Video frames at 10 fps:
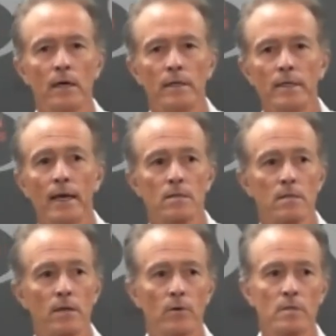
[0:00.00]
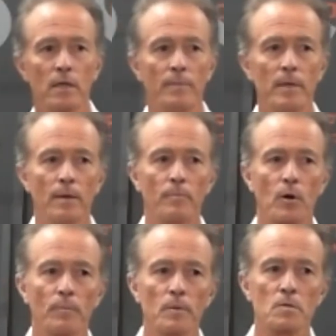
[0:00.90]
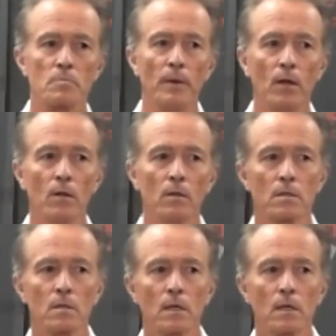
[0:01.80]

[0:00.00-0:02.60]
Yes, there is going to be a purpose-built